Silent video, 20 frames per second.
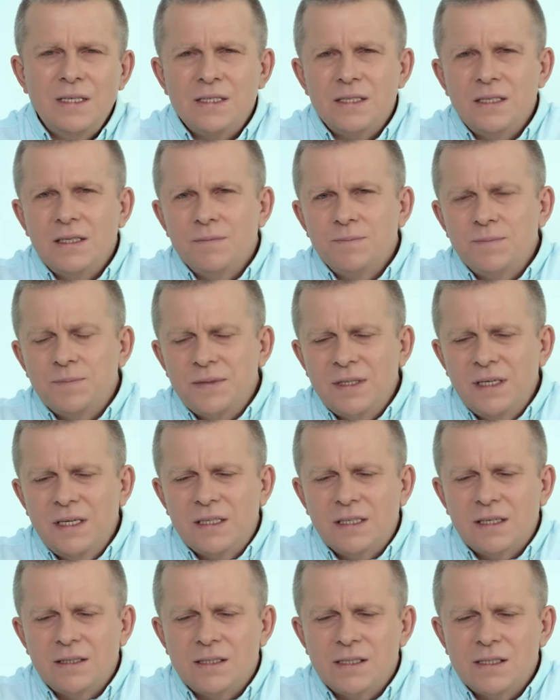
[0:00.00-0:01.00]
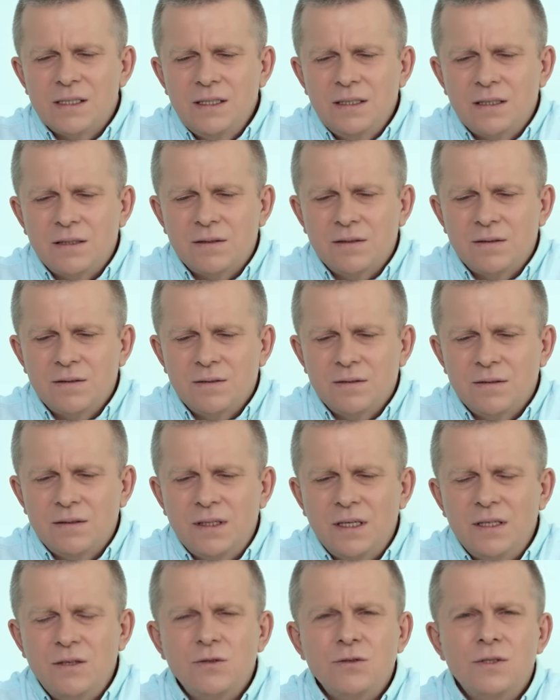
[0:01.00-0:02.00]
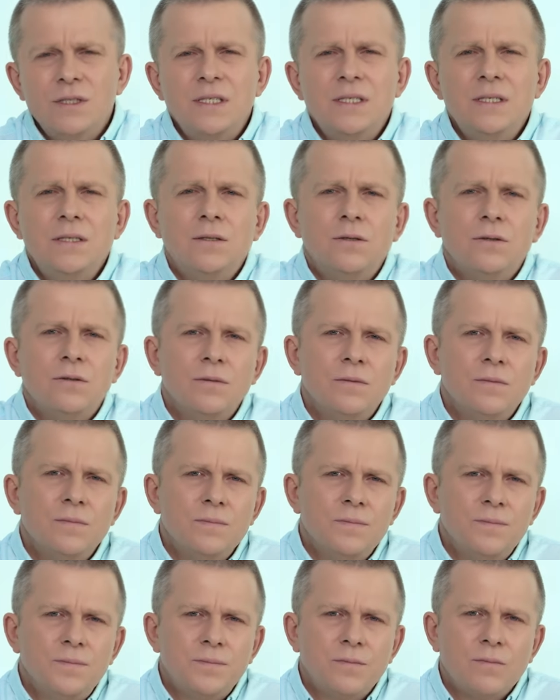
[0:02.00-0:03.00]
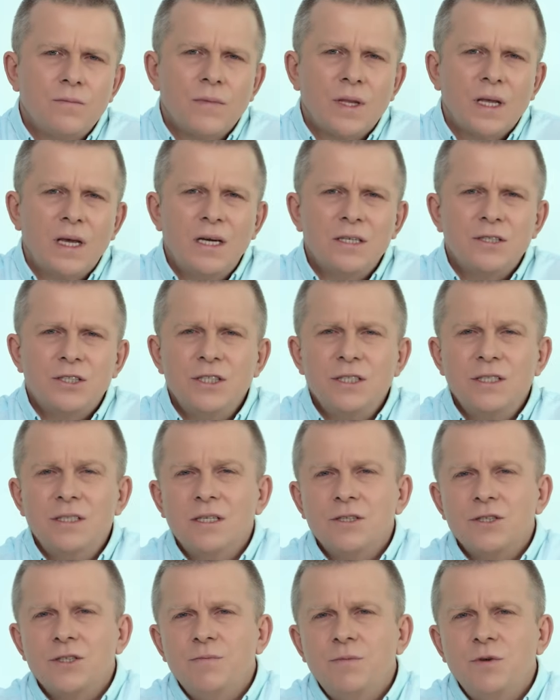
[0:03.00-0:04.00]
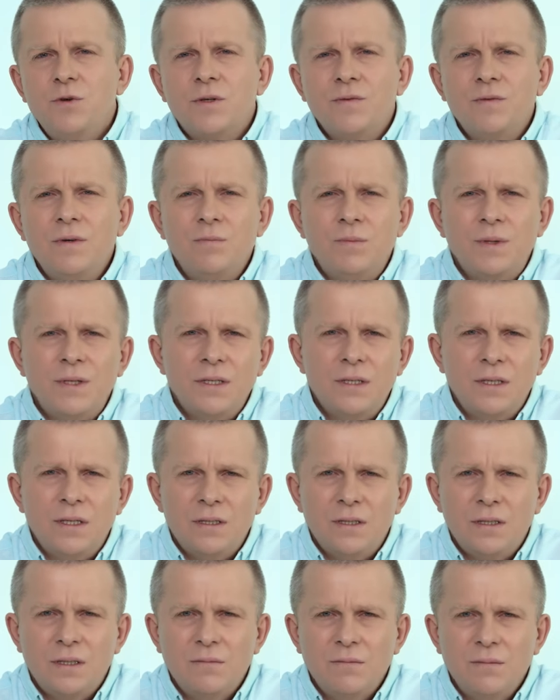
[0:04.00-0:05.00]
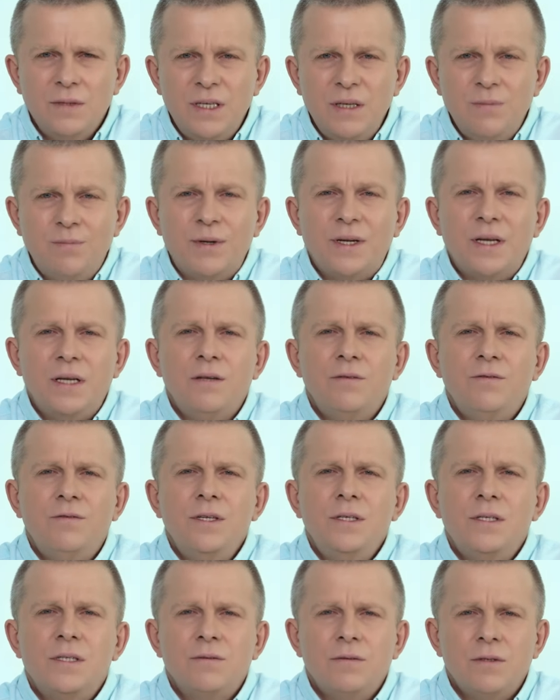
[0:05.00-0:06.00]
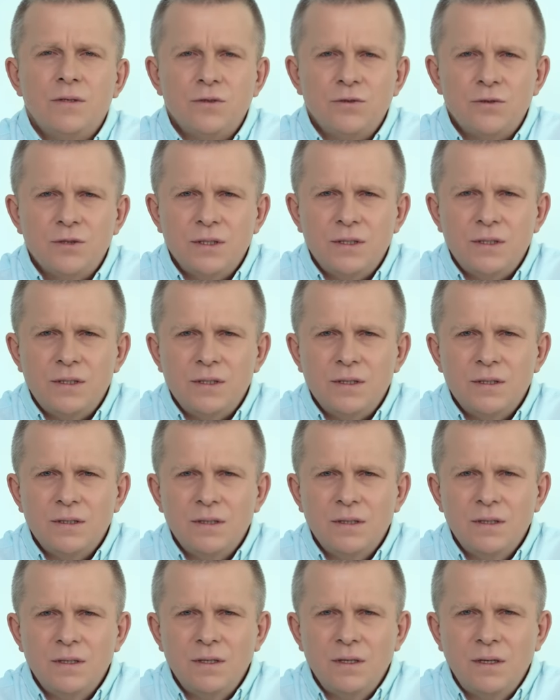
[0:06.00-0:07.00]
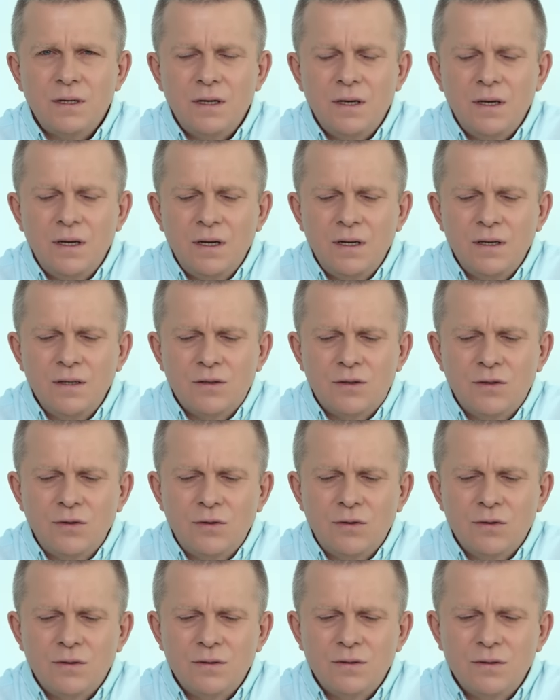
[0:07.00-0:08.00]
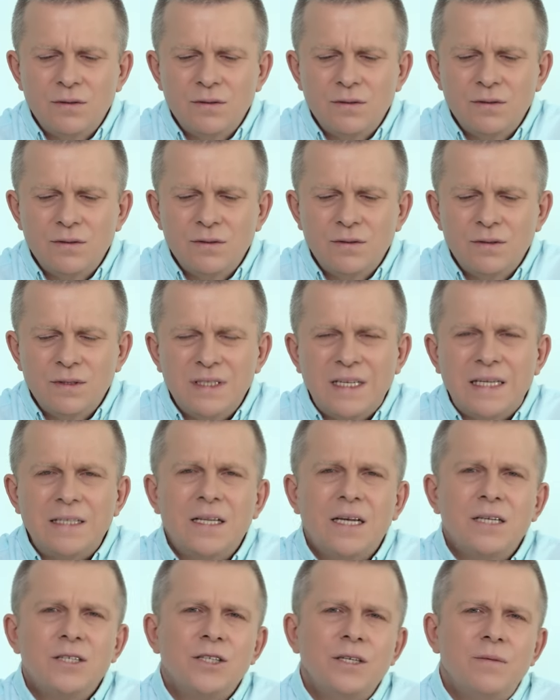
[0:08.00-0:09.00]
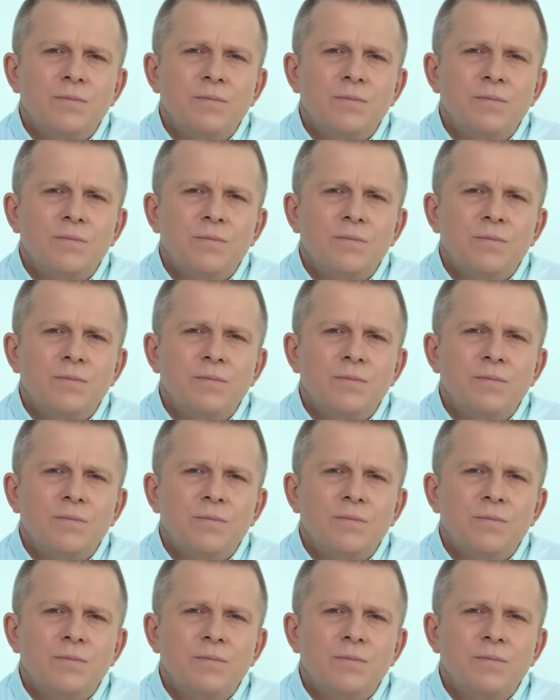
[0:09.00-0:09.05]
And if this cycle gives power, even for the dead planets to revive and manifest their life, then on